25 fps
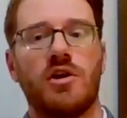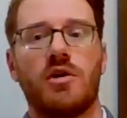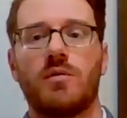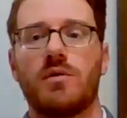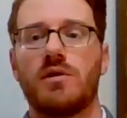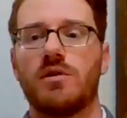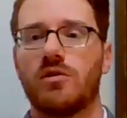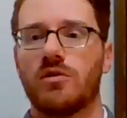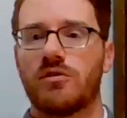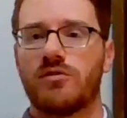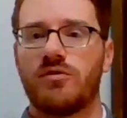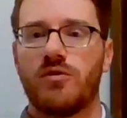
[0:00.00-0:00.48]
We
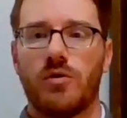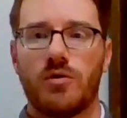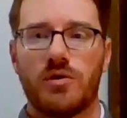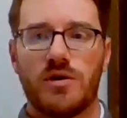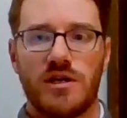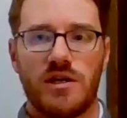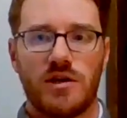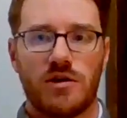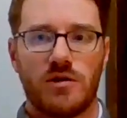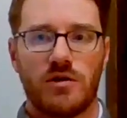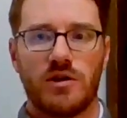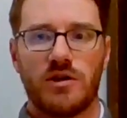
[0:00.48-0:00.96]
look forward to
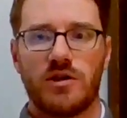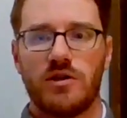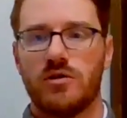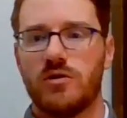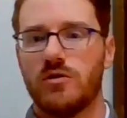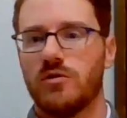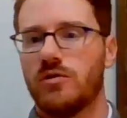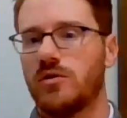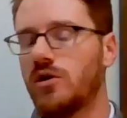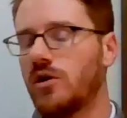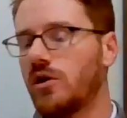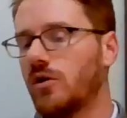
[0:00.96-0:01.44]
hearing
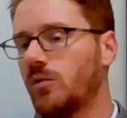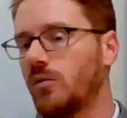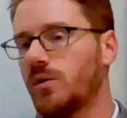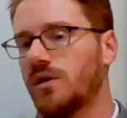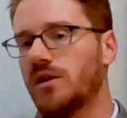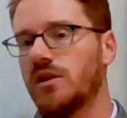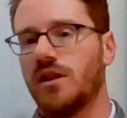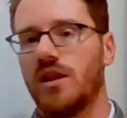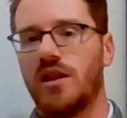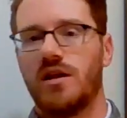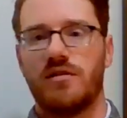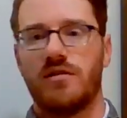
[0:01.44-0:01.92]
you. We
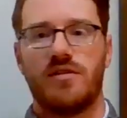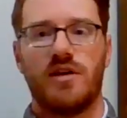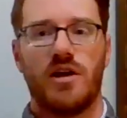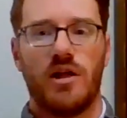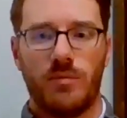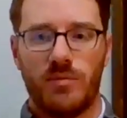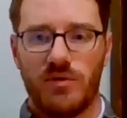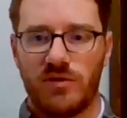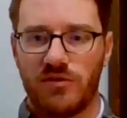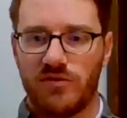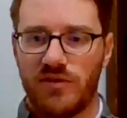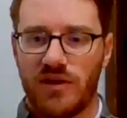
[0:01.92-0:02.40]
love
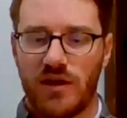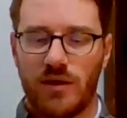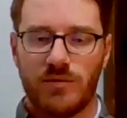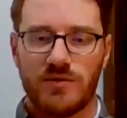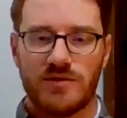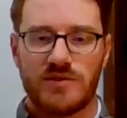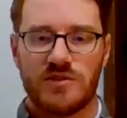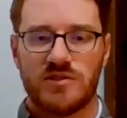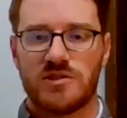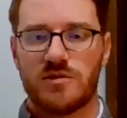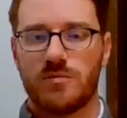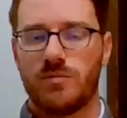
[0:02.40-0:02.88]
helping
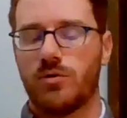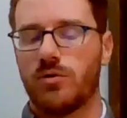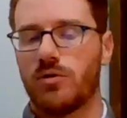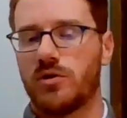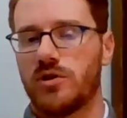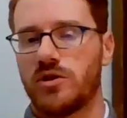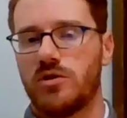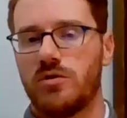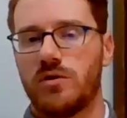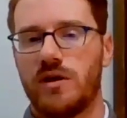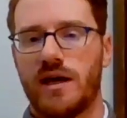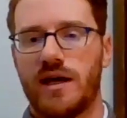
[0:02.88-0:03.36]
families and
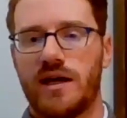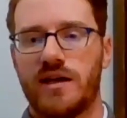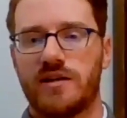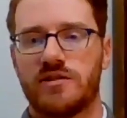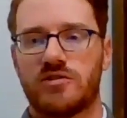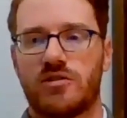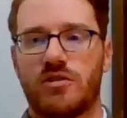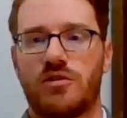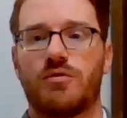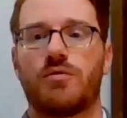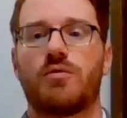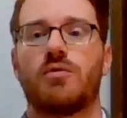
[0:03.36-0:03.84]
supporting you
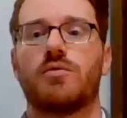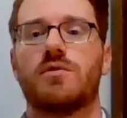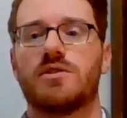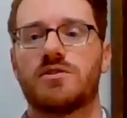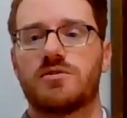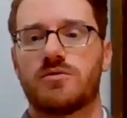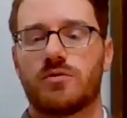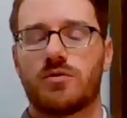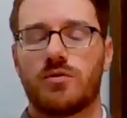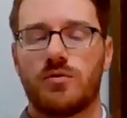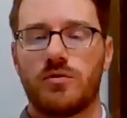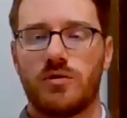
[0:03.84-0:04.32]
guys through
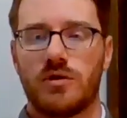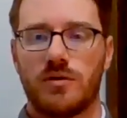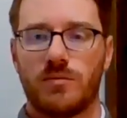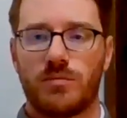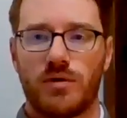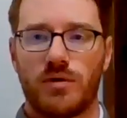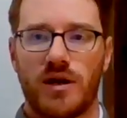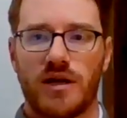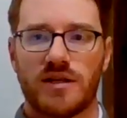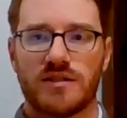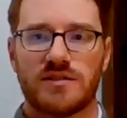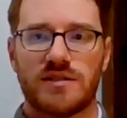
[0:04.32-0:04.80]
this recruiting
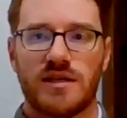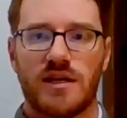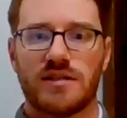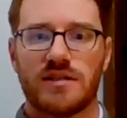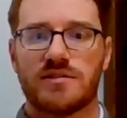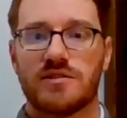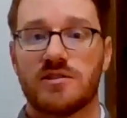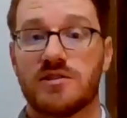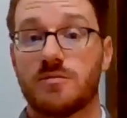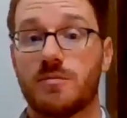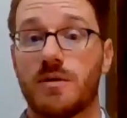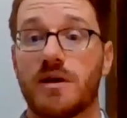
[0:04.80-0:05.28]

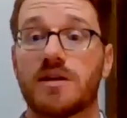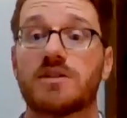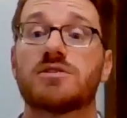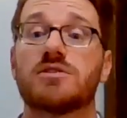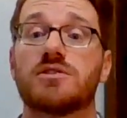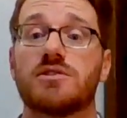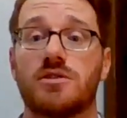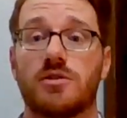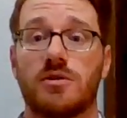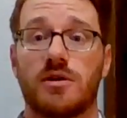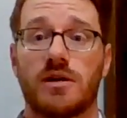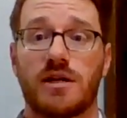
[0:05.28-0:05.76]
process,
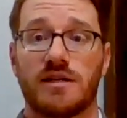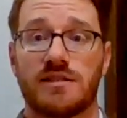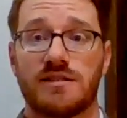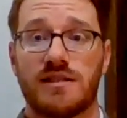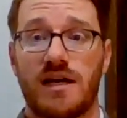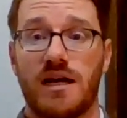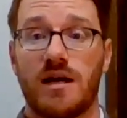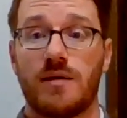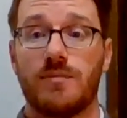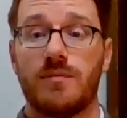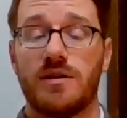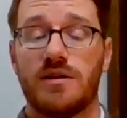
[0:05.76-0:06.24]
especially during a
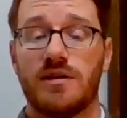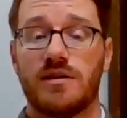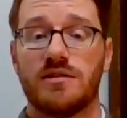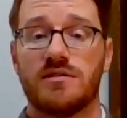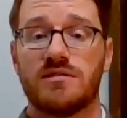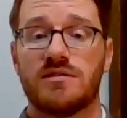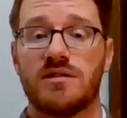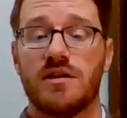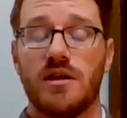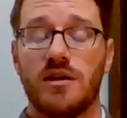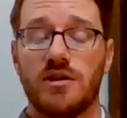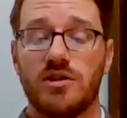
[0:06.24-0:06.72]
time that
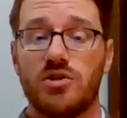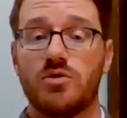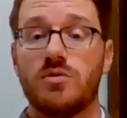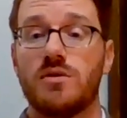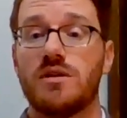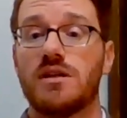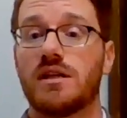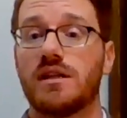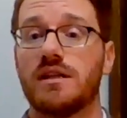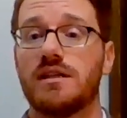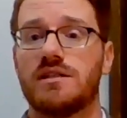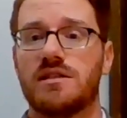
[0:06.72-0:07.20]
is
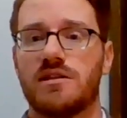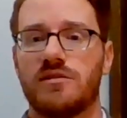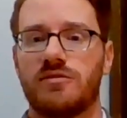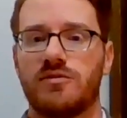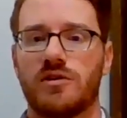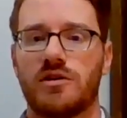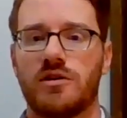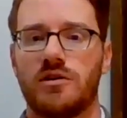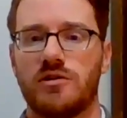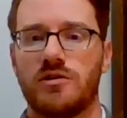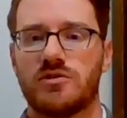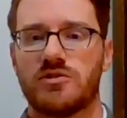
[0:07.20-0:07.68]
uniquely
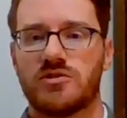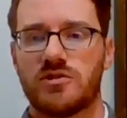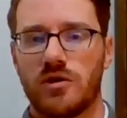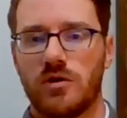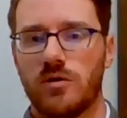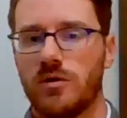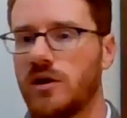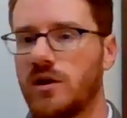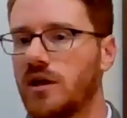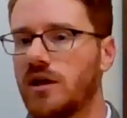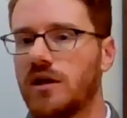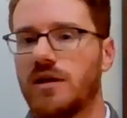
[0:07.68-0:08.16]
difficult.
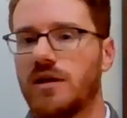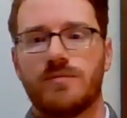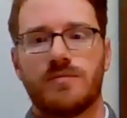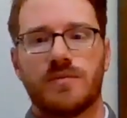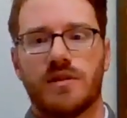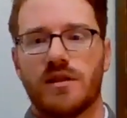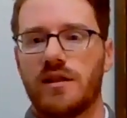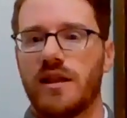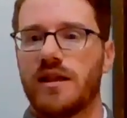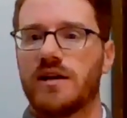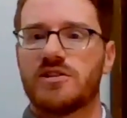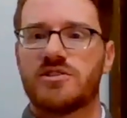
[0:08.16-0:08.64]
So
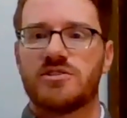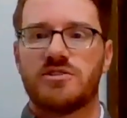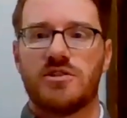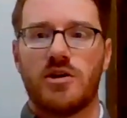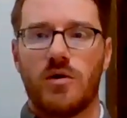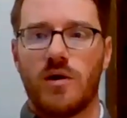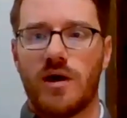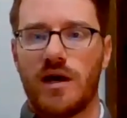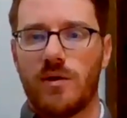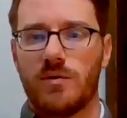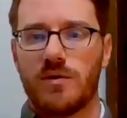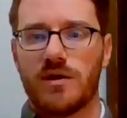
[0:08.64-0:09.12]
let us
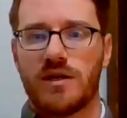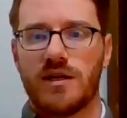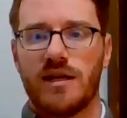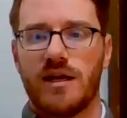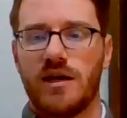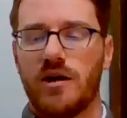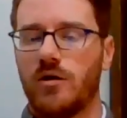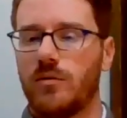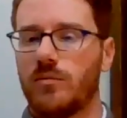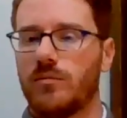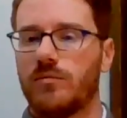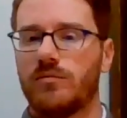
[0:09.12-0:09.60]
know how we can
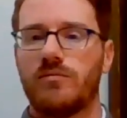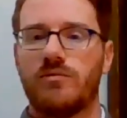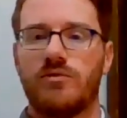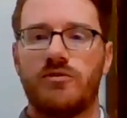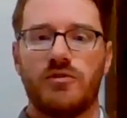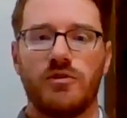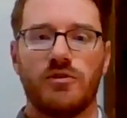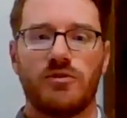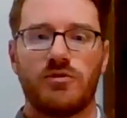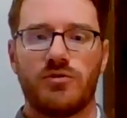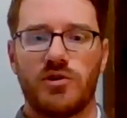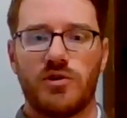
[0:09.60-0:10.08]
help.
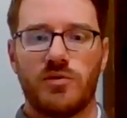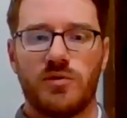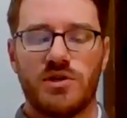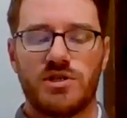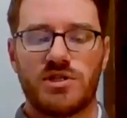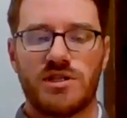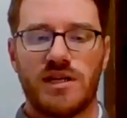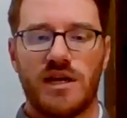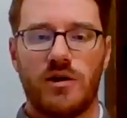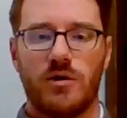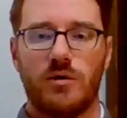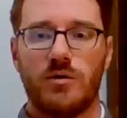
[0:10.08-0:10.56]
Feel free to
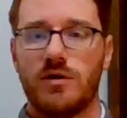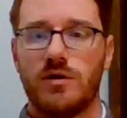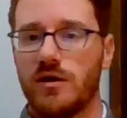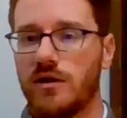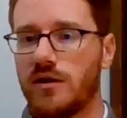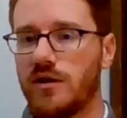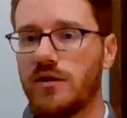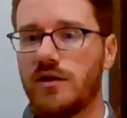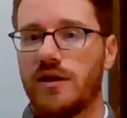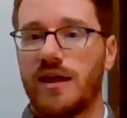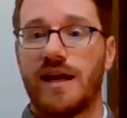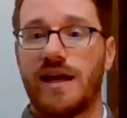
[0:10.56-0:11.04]
reach out,
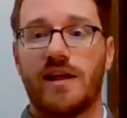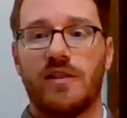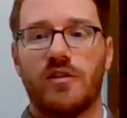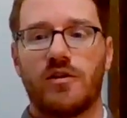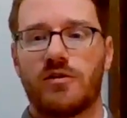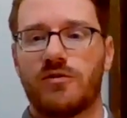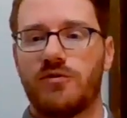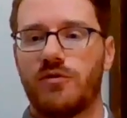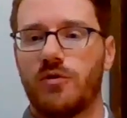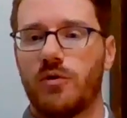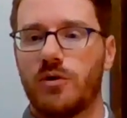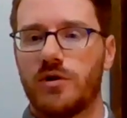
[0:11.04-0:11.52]
and I
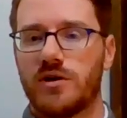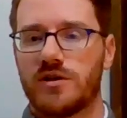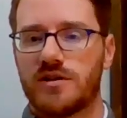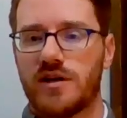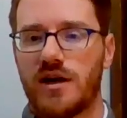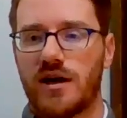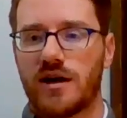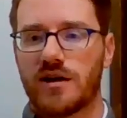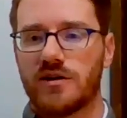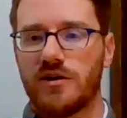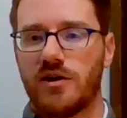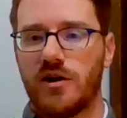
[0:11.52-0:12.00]
look forward to
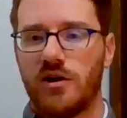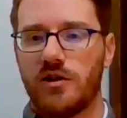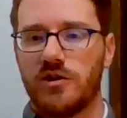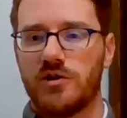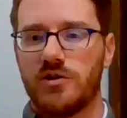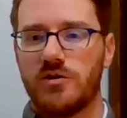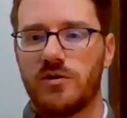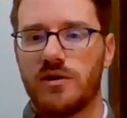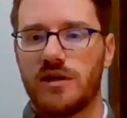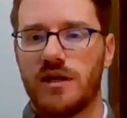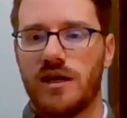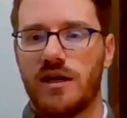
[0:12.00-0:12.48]
talking to all of
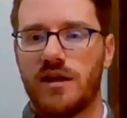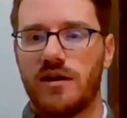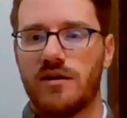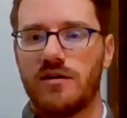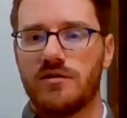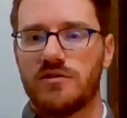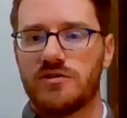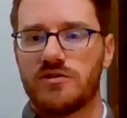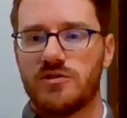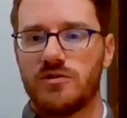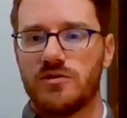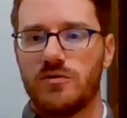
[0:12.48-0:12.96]
you again
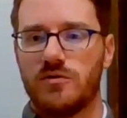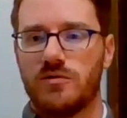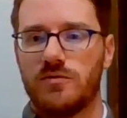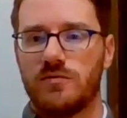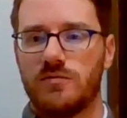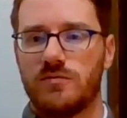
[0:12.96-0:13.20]
soon.